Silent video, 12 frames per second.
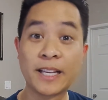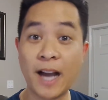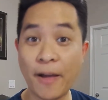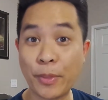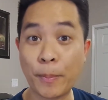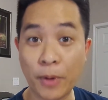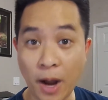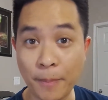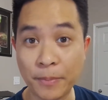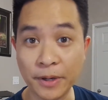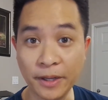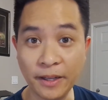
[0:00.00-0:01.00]
got the
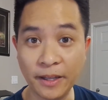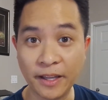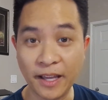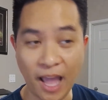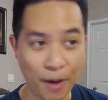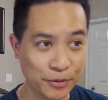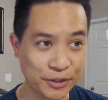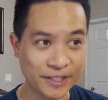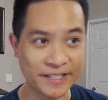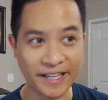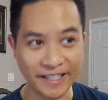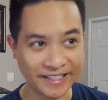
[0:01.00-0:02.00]
property and was
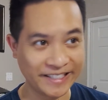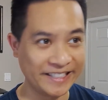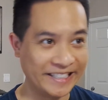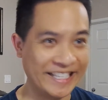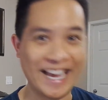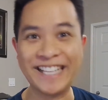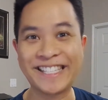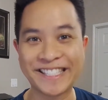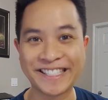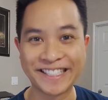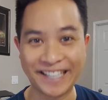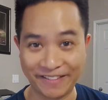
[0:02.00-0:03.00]
just like
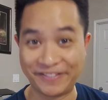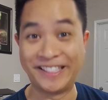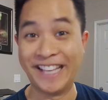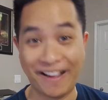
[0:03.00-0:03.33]
yes i've,